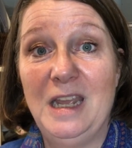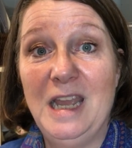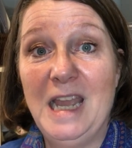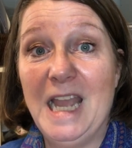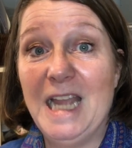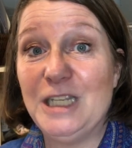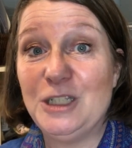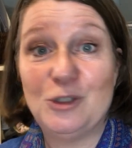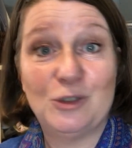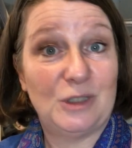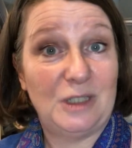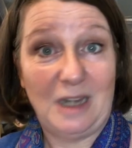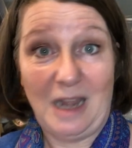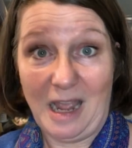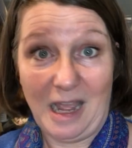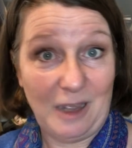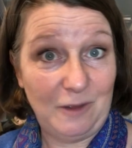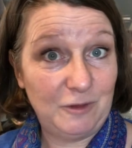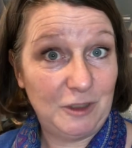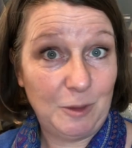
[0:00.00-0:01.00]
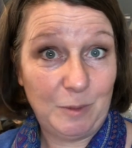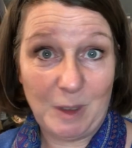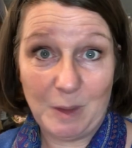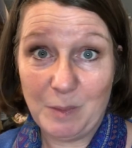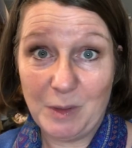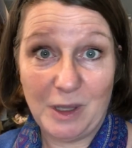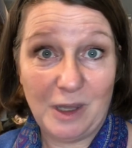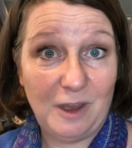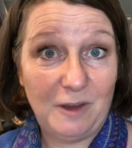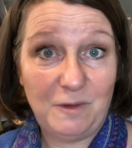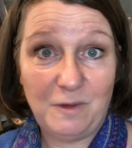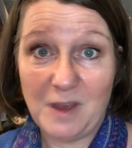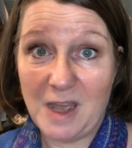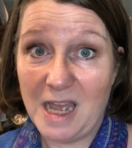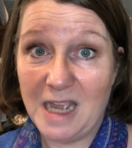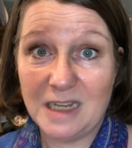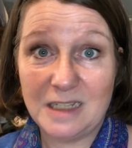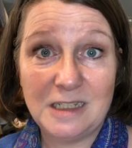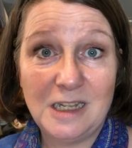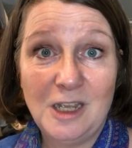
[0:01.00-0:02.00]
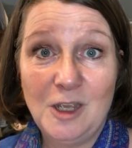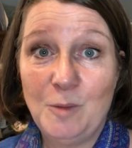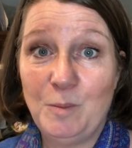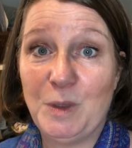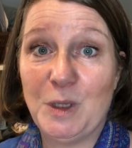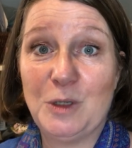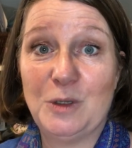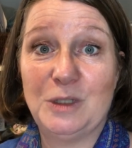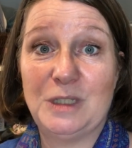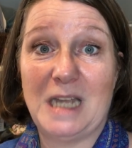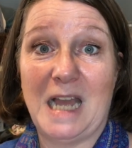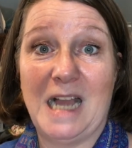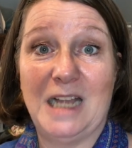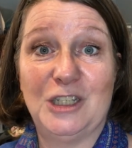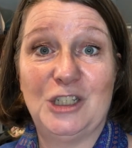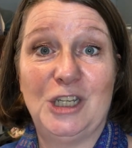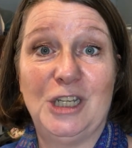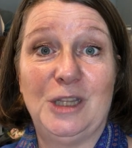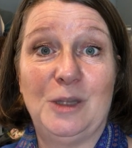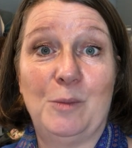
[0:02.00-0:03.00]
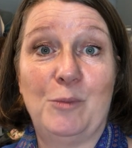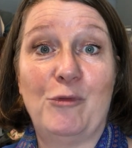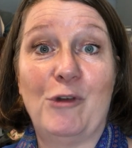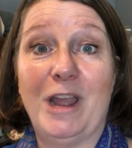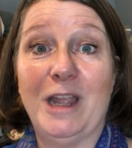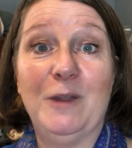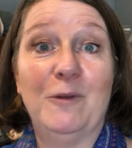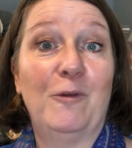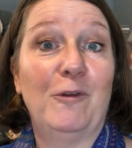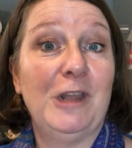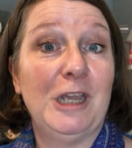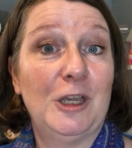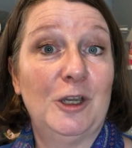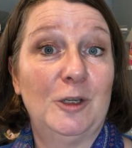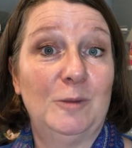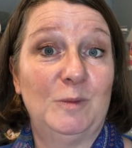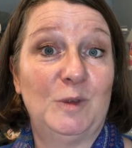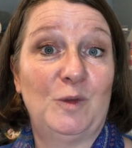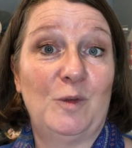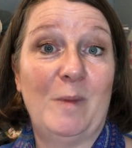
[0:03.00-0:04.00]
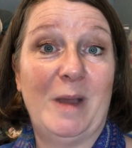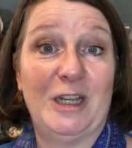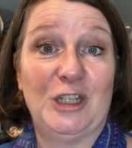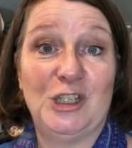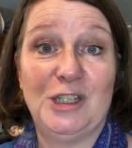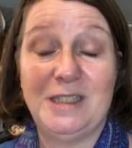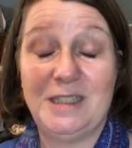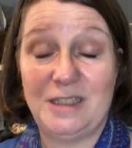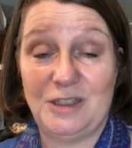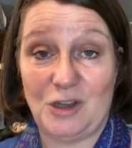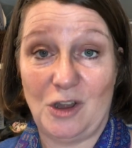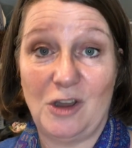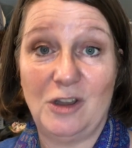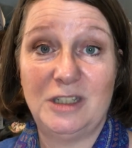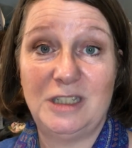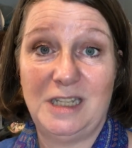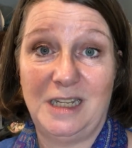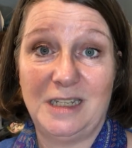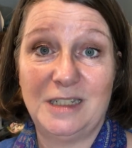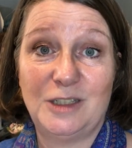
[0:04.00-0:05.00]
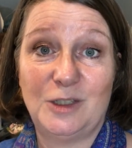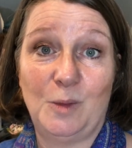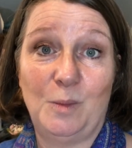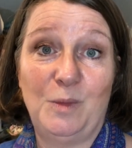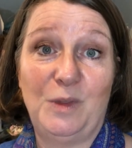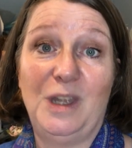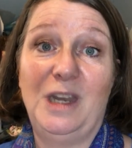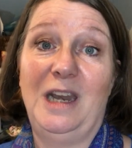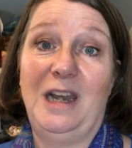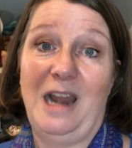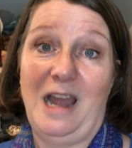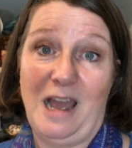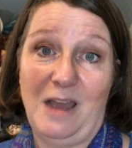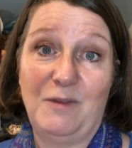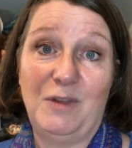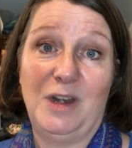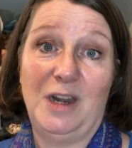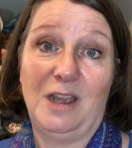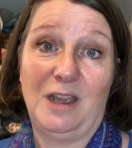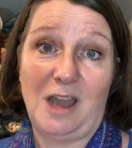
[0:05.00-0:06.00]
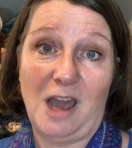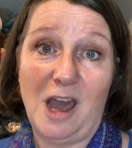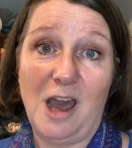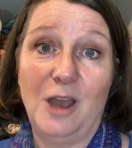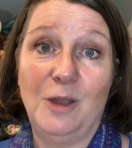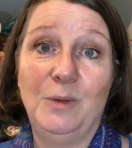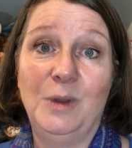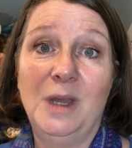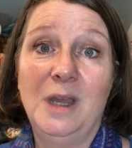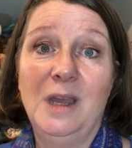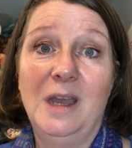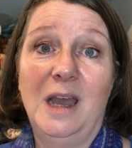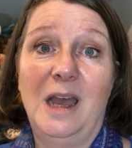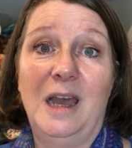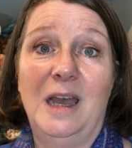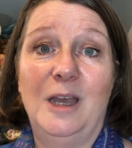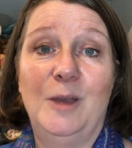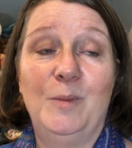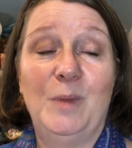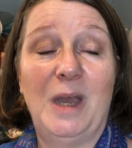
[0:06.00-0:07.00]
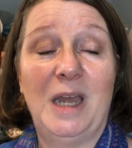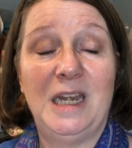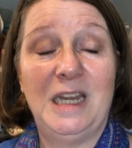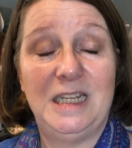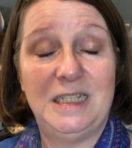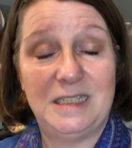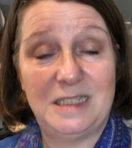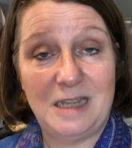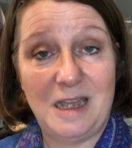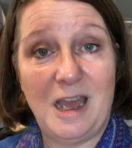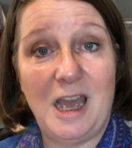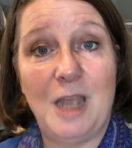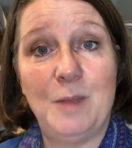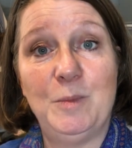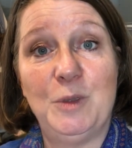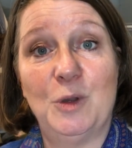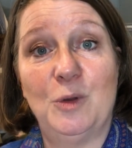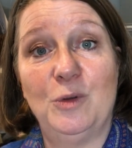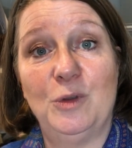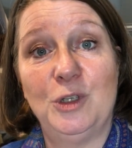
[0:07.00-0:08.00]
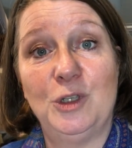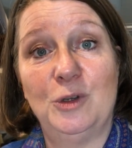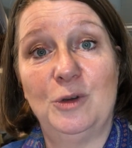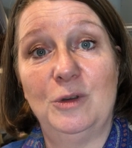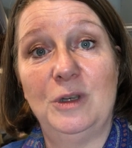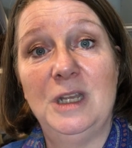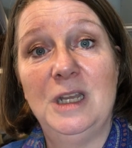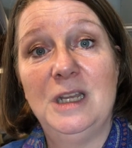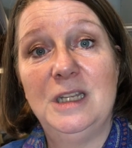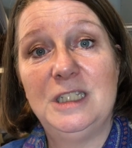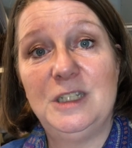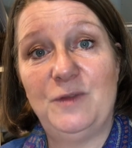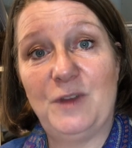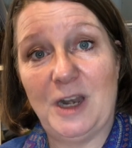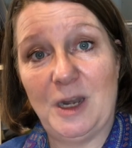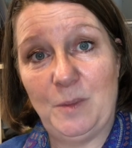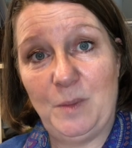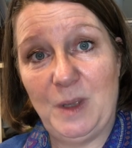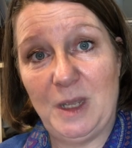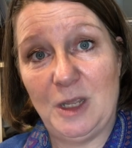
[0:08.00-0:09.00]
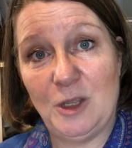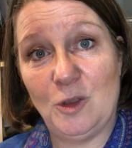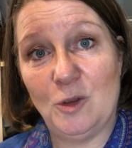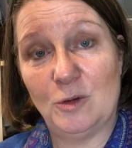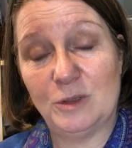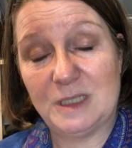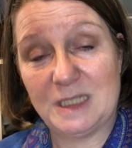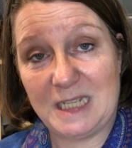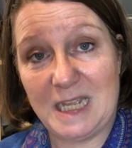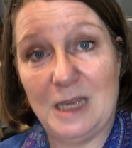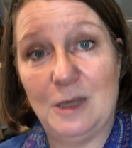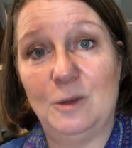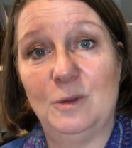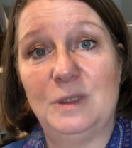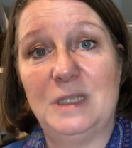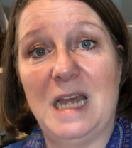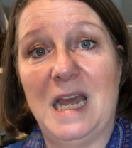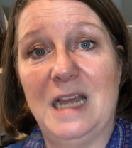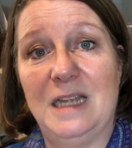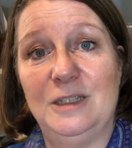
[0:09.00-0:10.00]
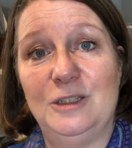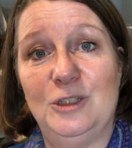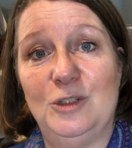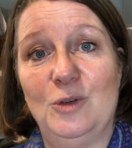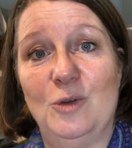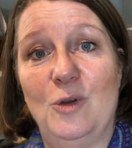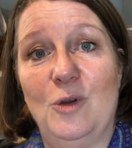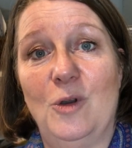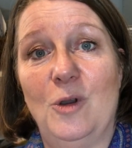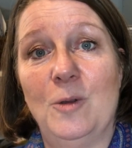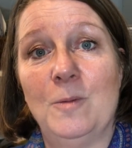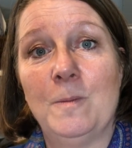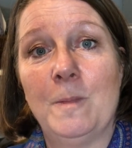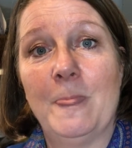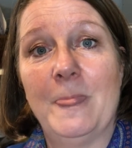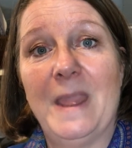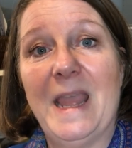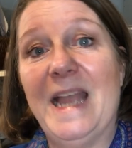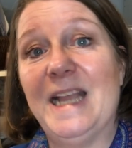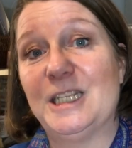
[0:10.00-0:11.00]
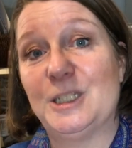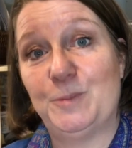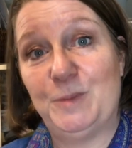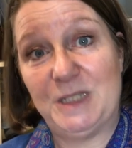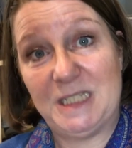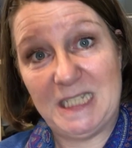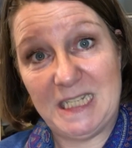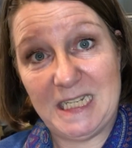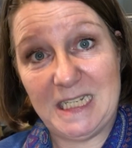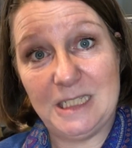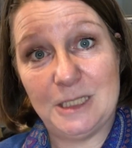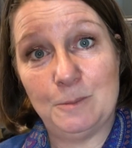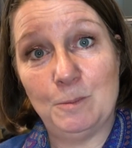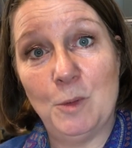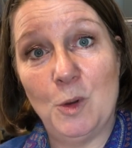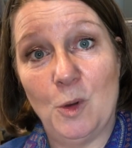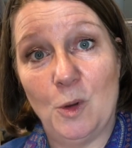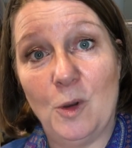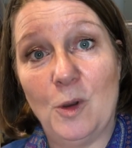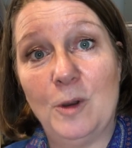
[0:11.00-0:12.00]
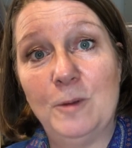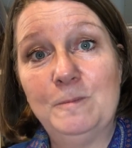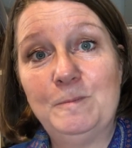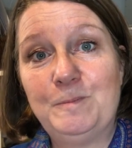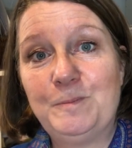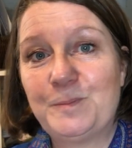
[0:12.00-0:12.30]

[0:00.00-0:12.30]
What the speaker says: It doesn't have to be perfect, because actually the bravery comes from actually starting something and having a go, and in time you'll develop your skills and your expertise more.